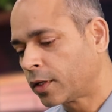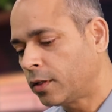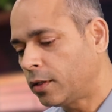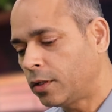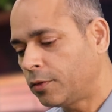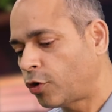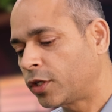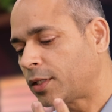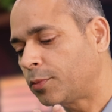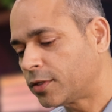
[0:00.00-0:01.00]
for
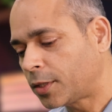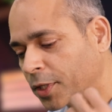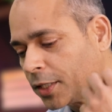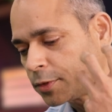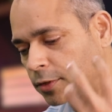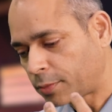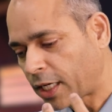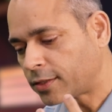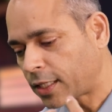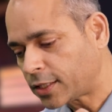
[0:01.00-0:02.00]
example, sometimes,
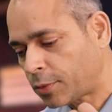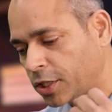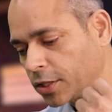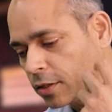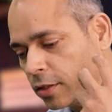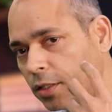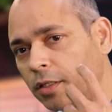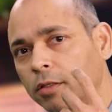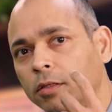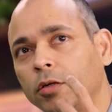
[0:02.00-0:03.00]
as I mentioned
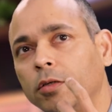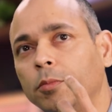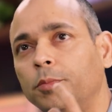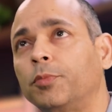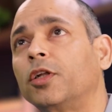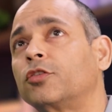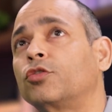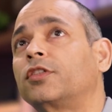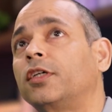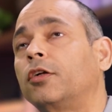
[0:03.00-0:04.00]
earlier, people
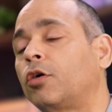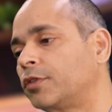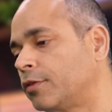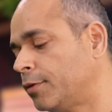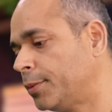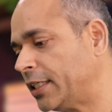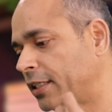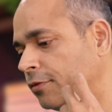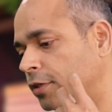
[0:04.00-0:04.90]
associate observability